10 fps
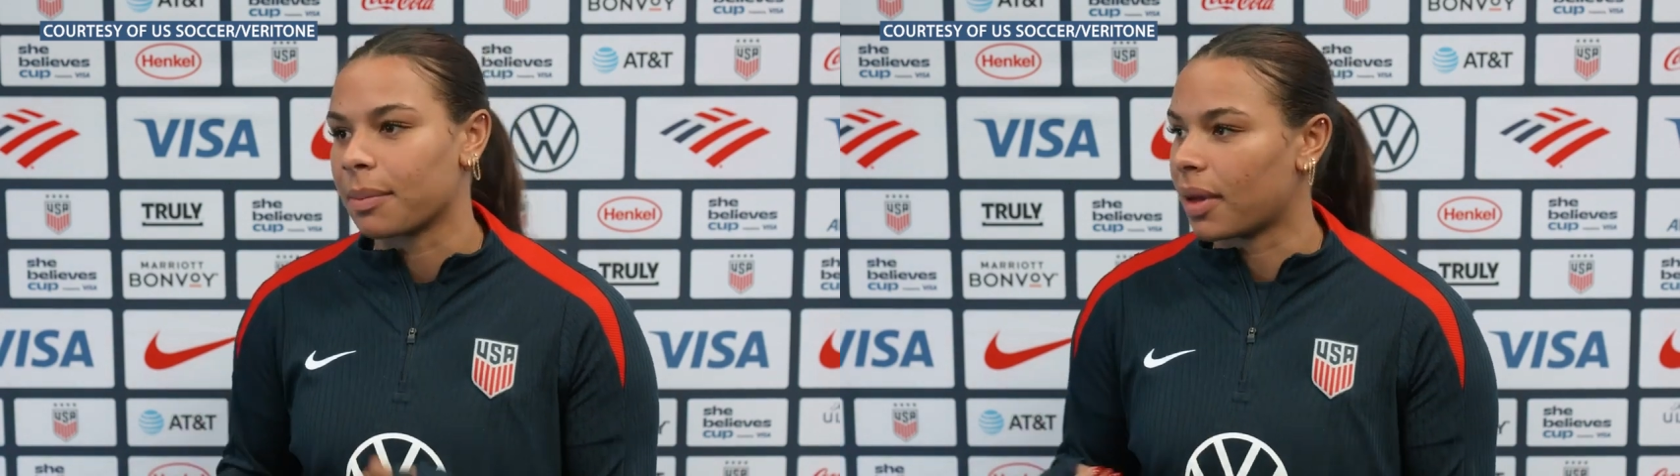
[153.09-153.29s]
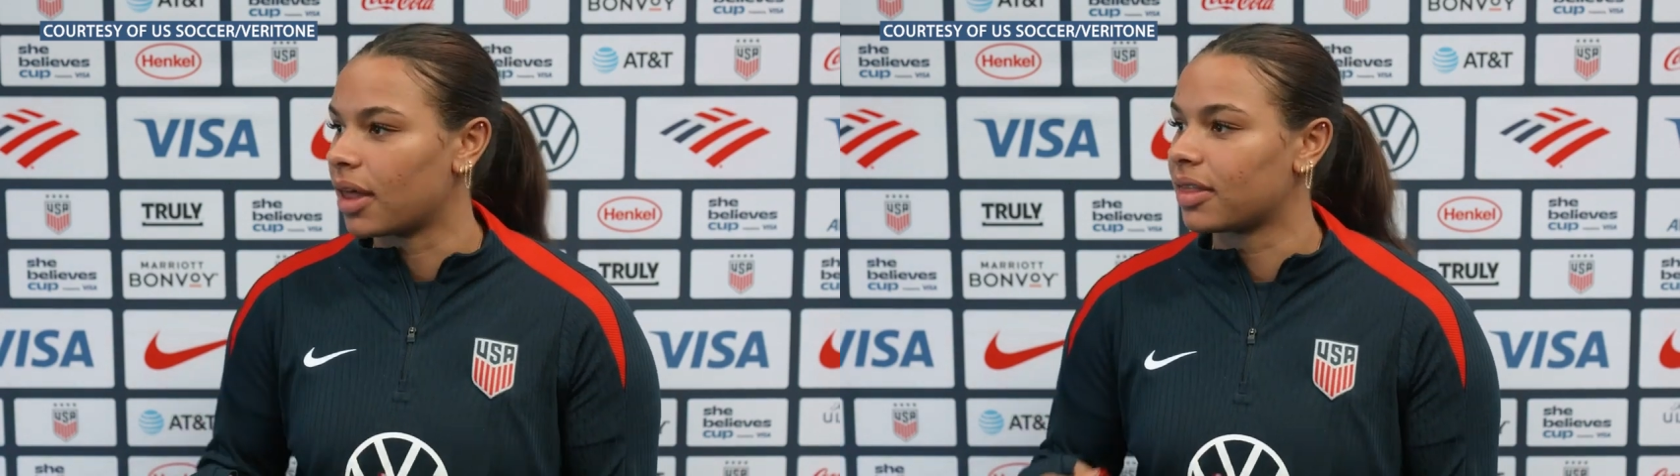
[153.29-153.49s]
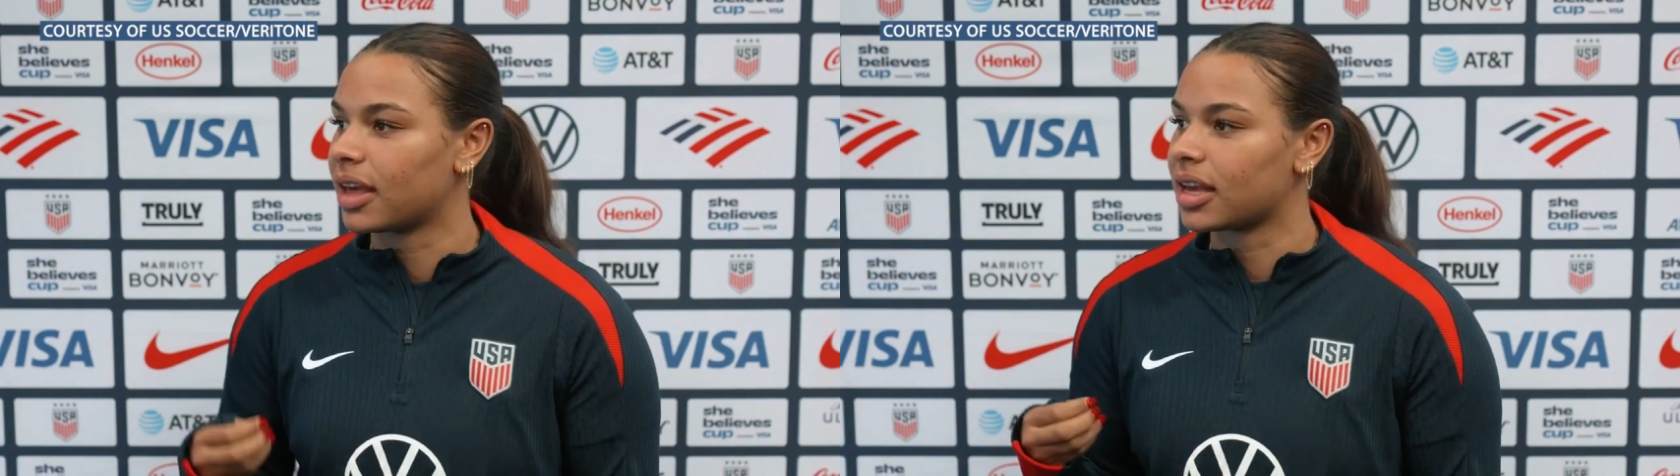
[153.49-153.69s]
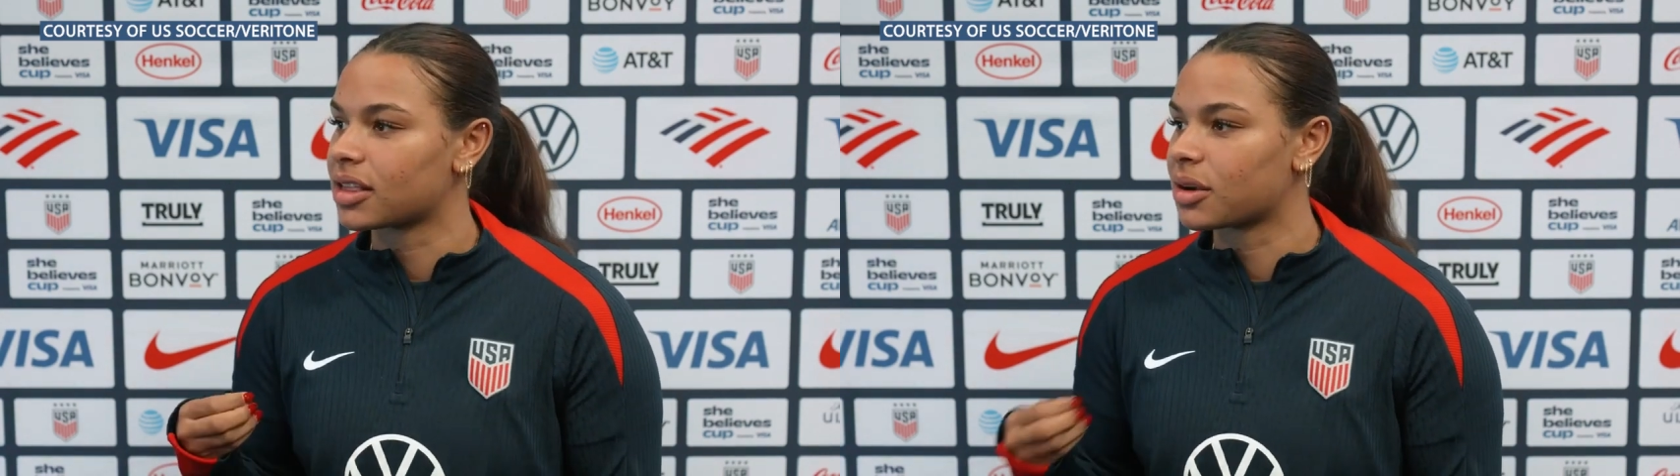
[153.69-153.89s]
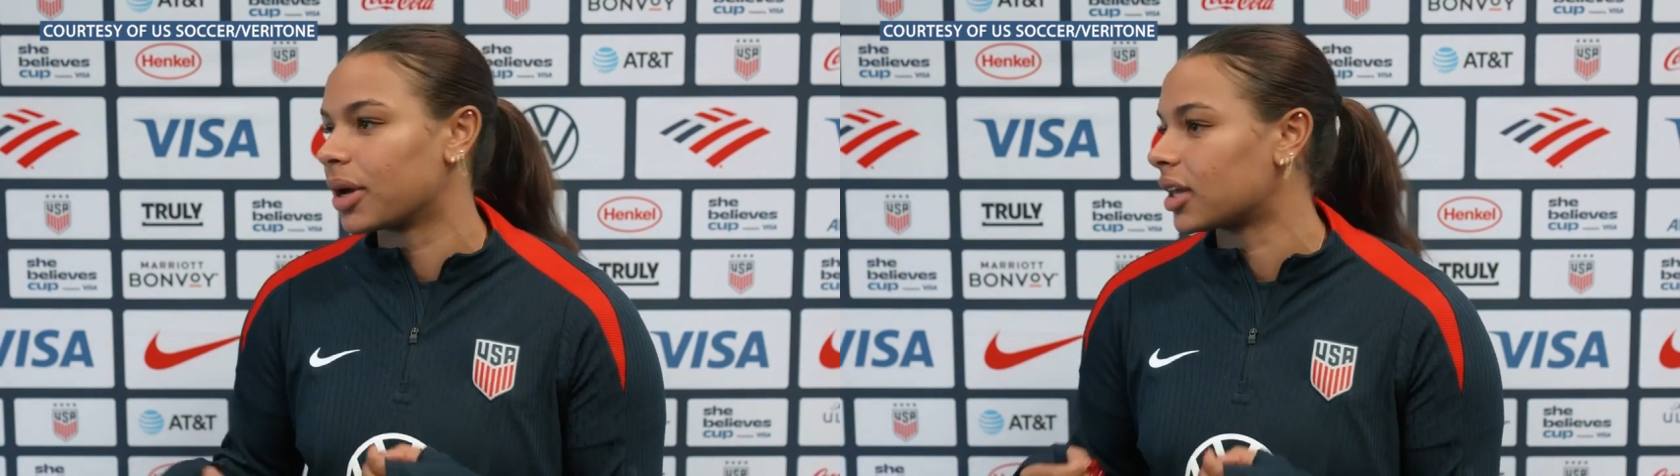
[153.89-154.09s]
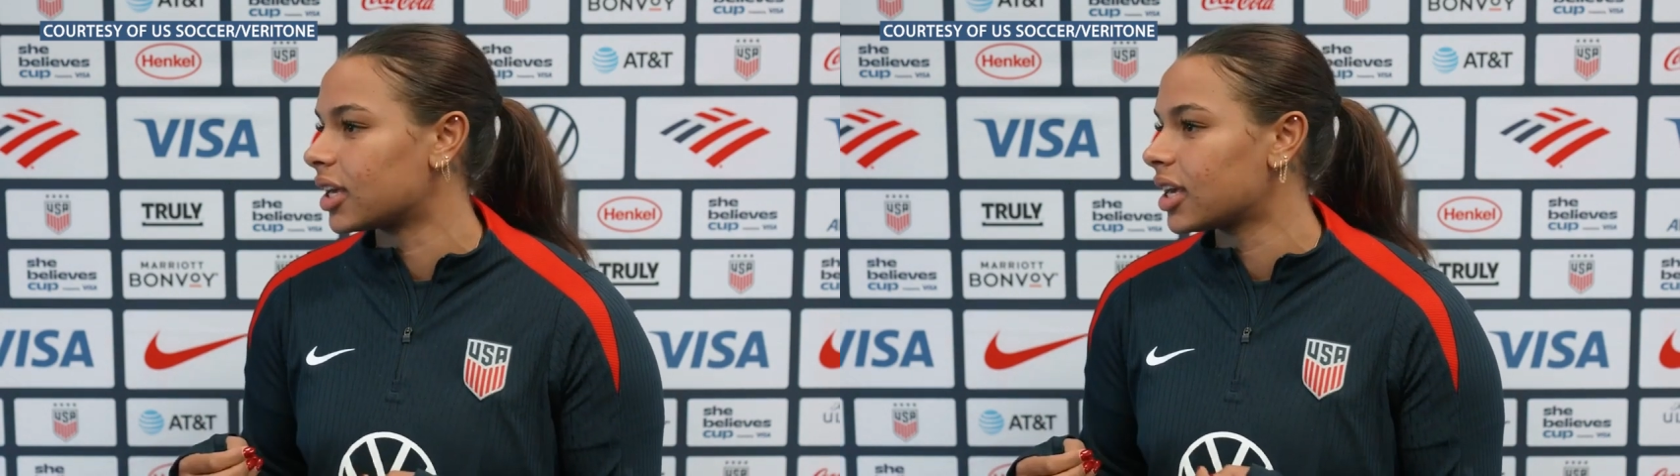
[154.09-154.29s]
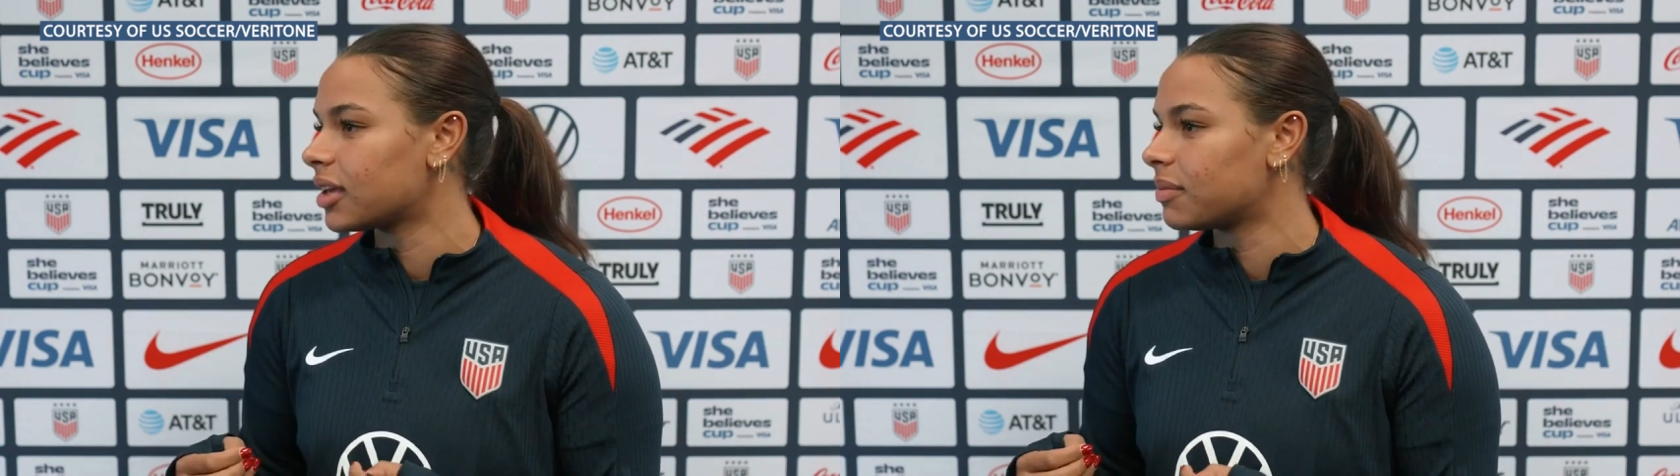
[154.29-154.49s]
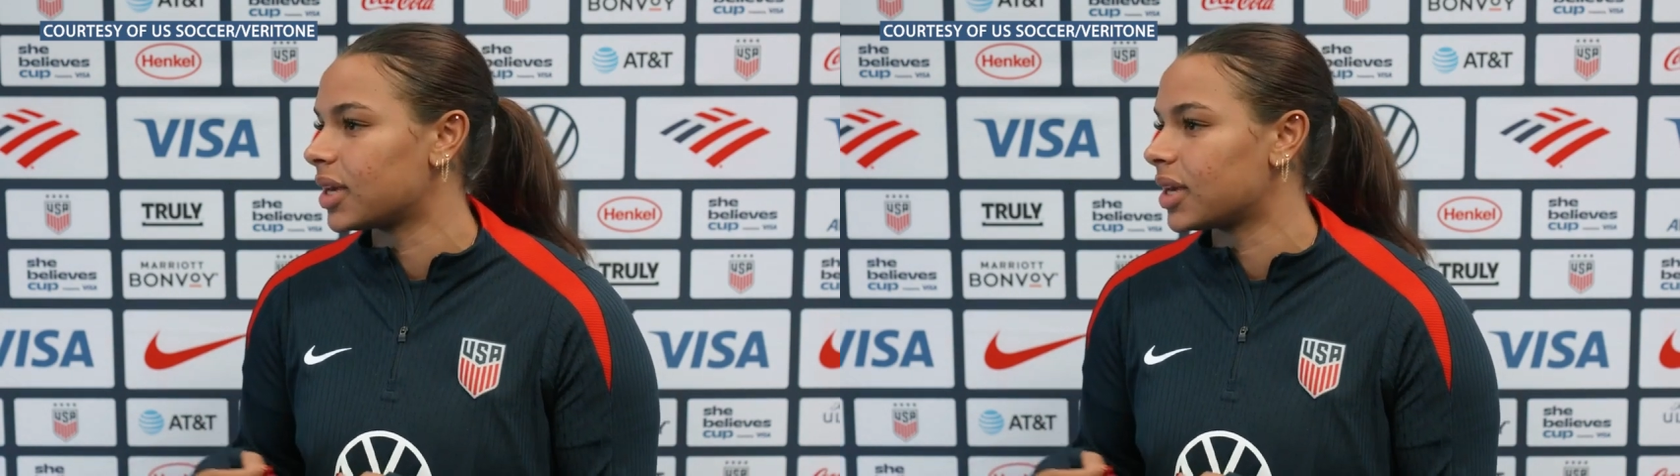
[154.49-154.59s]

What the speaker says: up on things quickly,